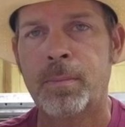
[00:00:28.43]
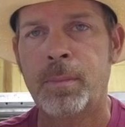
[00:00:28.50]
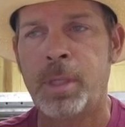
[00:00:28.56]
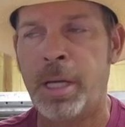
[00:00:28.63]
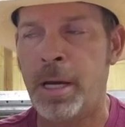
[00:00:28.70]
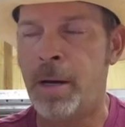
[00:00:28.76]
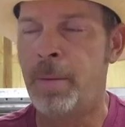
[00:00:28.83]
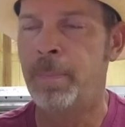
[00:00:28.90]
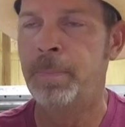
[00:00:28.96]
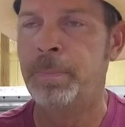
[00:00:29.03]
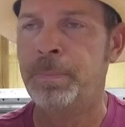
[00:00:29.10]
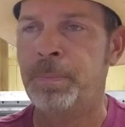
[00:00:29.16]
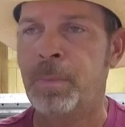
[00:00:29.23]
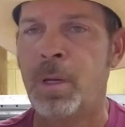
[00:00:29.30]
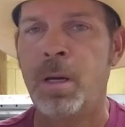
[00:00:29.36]
yeah,
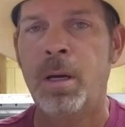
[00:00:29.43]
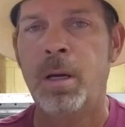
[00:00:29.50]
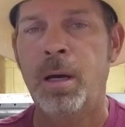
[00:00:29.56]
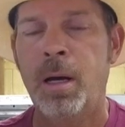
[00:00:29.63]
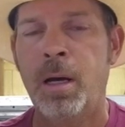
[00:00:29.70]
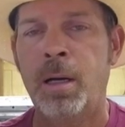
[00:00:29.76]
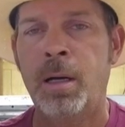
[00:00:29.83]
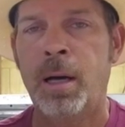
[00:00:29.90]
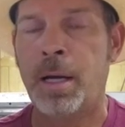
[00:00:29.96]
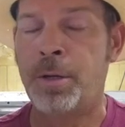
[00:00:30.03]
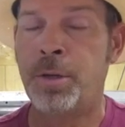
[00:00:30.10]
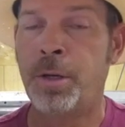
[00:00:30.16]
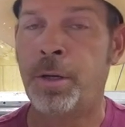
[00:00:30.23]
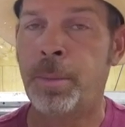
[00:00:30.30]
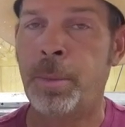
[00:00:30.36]
I
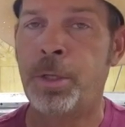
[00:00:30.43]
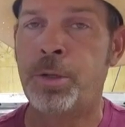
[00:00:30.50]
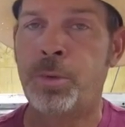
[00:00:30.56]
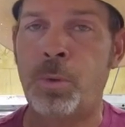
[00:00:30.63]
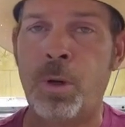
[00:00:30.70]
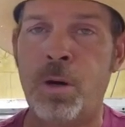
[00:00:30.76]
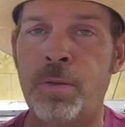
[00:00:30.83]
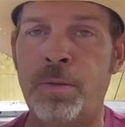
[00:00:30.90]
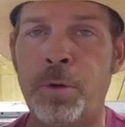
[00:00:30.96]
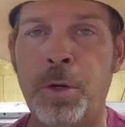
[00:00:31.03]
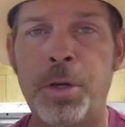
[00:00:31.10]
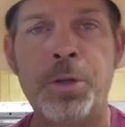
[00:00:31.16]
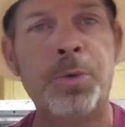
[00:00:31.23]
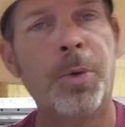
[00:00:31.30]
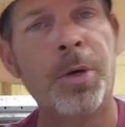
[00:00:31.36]
took a bunch of raw
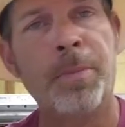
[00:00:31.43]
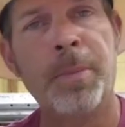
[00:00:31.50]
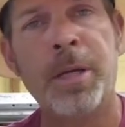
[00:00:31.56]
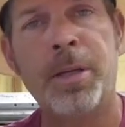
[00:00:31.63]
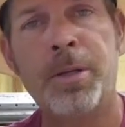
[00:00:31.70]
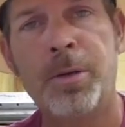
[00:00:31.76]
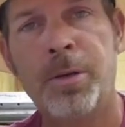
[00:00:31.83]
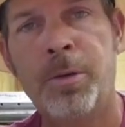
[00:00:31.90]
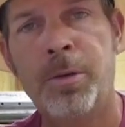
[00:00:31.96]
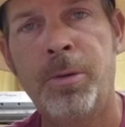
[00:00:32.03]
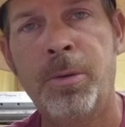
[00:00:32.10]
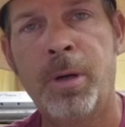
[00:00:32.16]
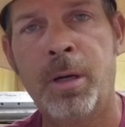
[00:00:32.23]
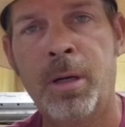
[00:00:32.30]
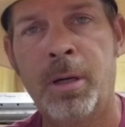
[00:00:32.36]
footage with me
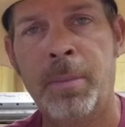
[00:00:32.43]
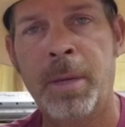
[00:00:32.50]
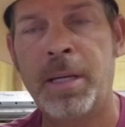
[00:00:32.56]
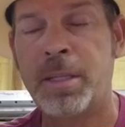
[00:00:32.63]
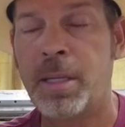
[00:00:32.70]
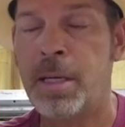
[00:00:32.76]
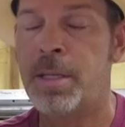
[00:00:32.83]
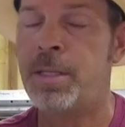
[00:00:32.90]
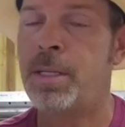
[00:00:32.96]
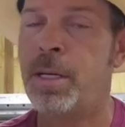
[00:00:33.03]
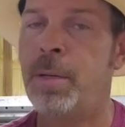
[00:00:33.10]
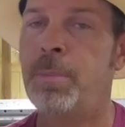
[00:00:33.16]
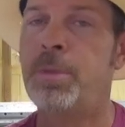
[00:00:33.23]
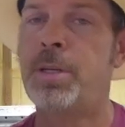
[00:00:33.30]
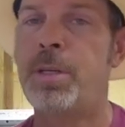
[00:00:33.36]
to make the
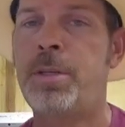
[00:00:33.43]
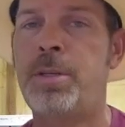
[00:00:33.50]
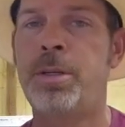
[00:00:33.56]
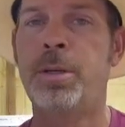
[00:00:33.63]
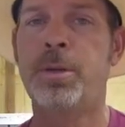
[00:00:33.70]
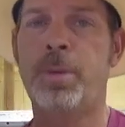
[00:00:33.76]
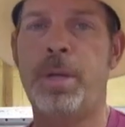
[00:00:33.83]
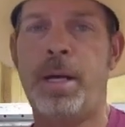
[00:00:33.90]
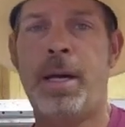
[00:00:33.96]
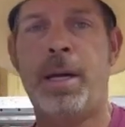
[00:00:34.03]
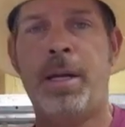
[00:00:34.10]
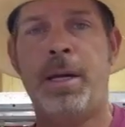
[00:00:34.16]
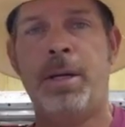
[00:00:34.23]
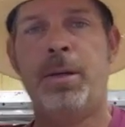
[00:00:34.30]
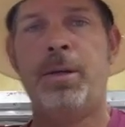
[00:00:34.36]
attempt to go
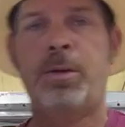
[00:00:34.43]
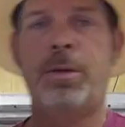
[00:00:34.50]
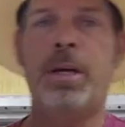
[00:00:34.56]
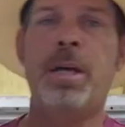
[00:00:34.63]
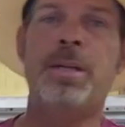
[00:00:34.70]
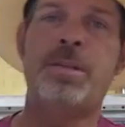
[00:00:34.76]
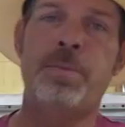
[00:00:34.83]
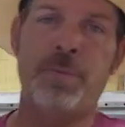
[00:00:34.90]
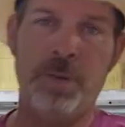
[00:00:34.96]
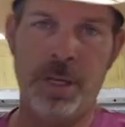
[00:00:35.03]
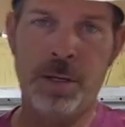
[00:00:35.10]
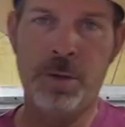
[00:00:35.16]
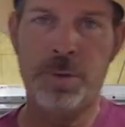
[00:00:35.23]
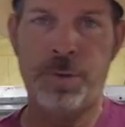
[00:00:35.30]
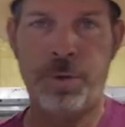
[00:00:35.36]
ahead and create some
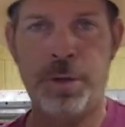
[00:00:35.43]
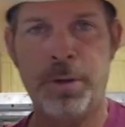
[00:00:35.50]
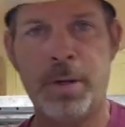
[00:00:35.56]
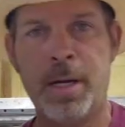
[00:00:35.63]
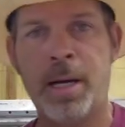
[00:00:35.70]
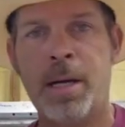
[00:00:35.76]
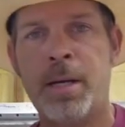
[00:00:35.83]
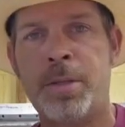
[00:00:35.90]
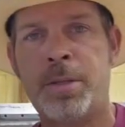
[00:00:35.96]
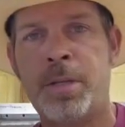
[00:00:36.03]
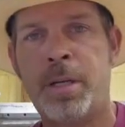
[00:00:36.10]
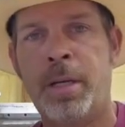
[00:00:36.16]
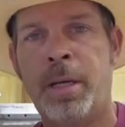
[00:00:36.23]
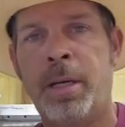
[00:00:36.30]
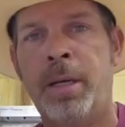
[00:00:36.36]
videos for you guys,
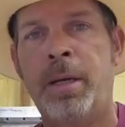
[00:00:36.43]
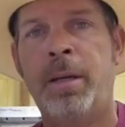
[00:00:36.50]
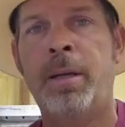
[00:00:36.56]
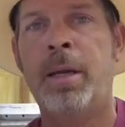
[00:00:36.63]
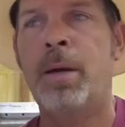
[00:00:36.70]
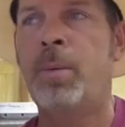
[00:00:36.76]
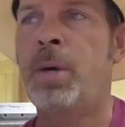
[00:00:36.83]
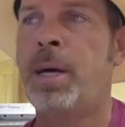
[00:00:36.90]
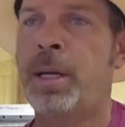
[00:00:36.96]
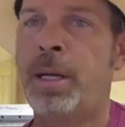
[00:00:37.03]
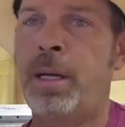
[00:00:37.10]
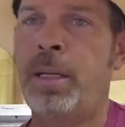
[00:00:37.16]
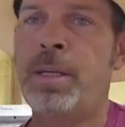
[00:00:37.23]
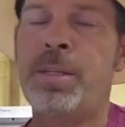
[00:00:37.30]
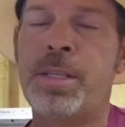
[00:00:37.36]
and that way I
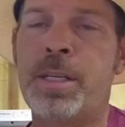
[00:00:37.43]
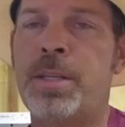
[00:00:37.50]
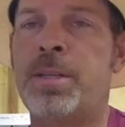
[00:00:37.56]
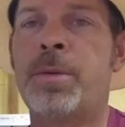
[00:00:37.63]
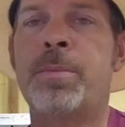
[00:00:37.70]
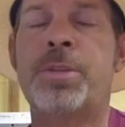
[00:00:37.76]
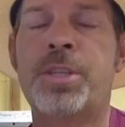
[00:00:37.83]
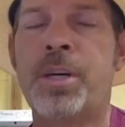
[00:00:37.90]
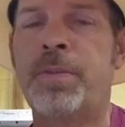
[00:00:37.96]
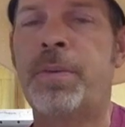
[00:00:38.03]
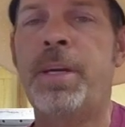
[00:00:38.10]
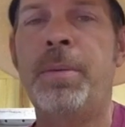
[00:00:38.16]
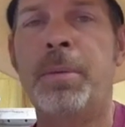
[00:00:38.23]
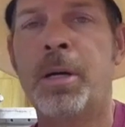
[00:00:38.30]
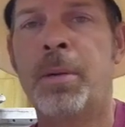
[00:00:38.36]
can at least get some stuff
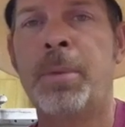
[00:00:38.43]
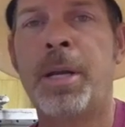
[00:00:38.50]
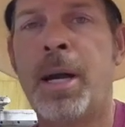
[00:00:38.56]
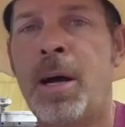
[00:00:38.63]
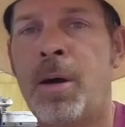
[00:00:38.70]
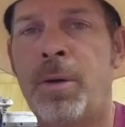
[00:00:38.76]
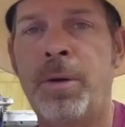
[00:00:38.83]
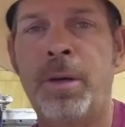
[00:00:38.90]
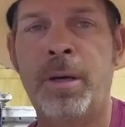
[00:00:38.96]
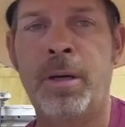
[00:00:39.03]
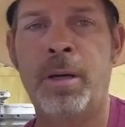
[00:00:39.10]
keep coming out.